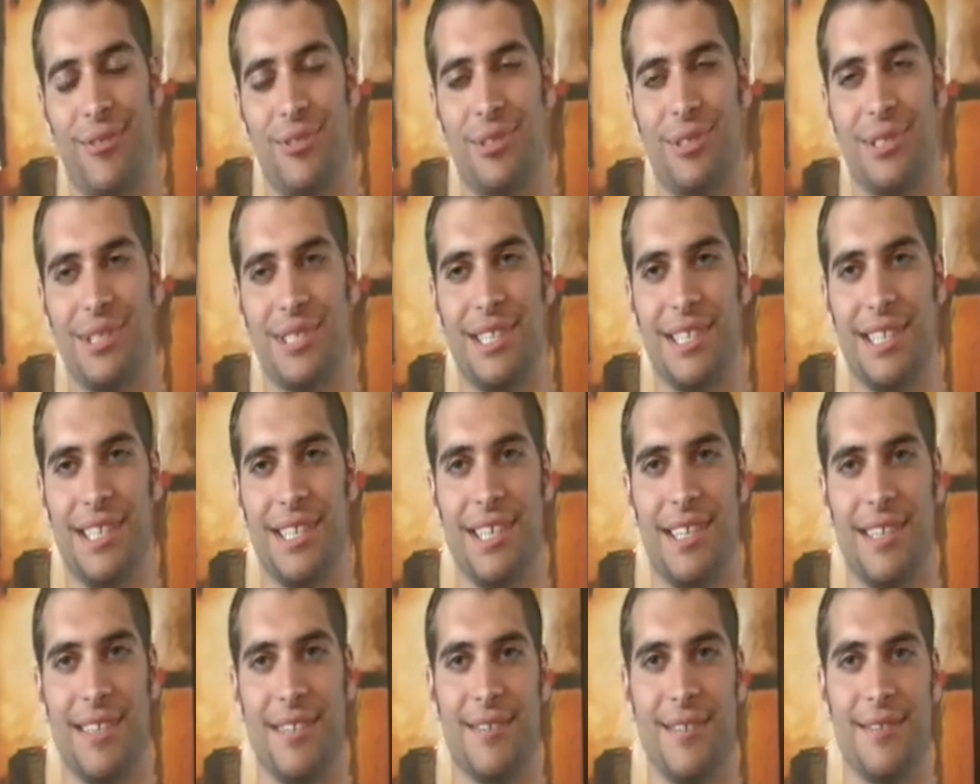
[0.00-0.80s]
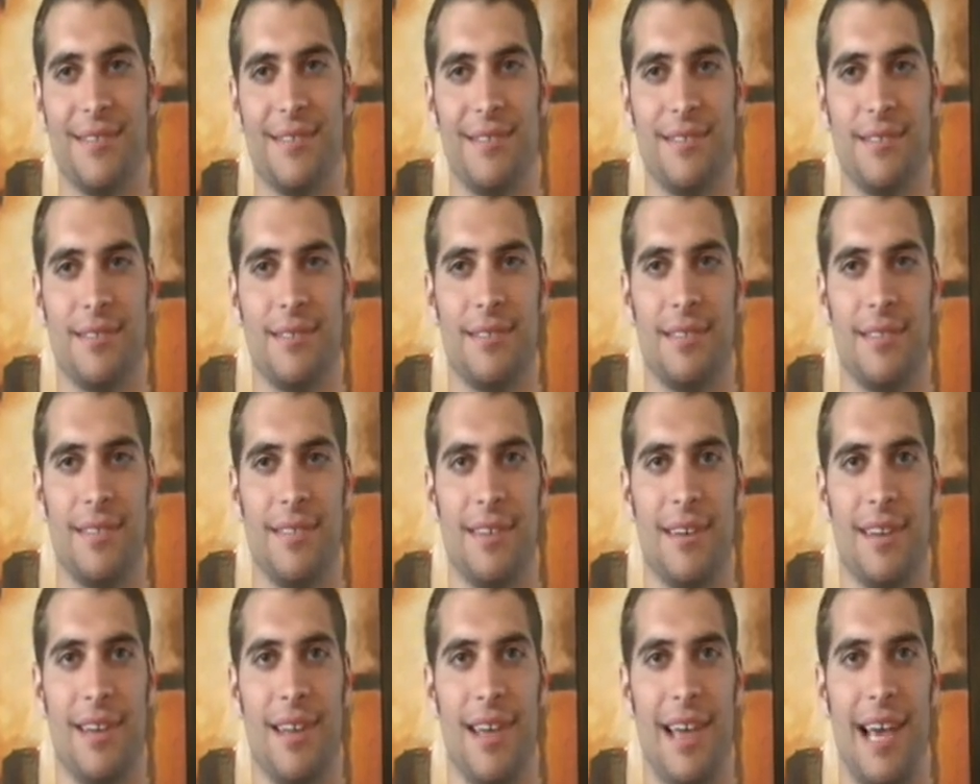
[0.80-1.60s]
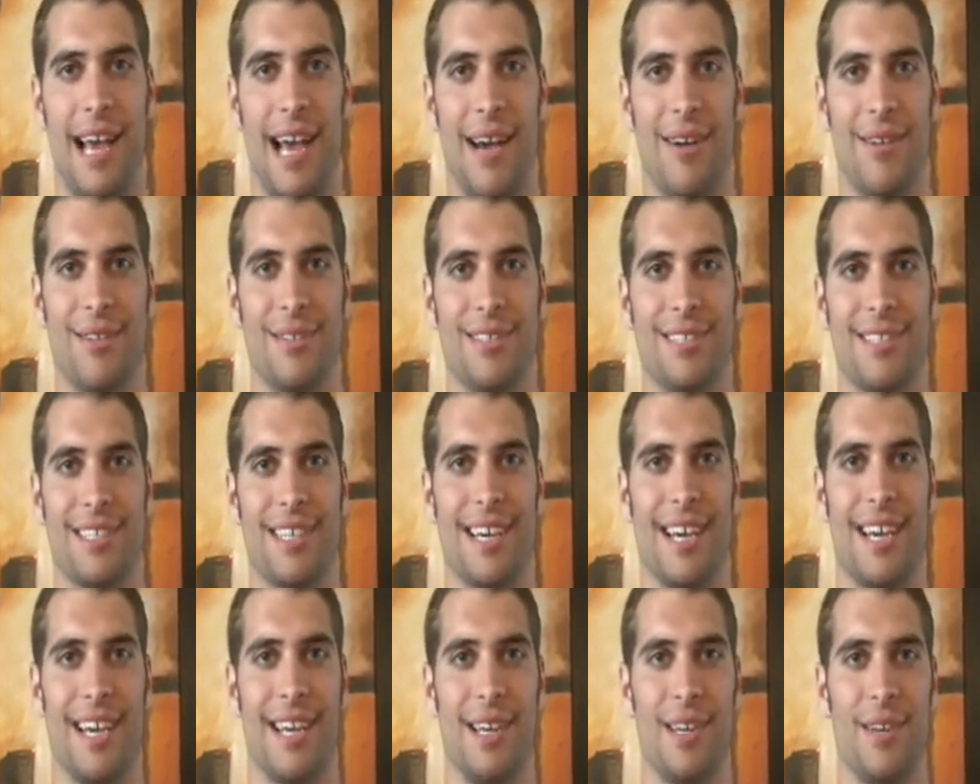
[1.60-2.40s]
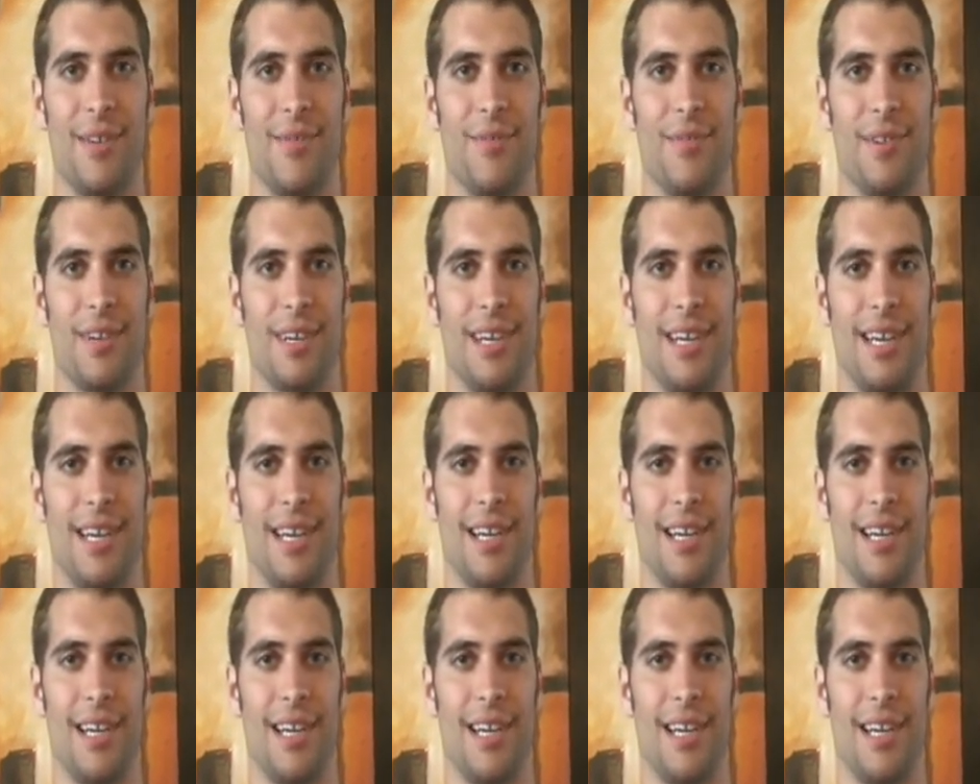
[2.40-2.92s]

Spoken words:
was thinking, I was the kind of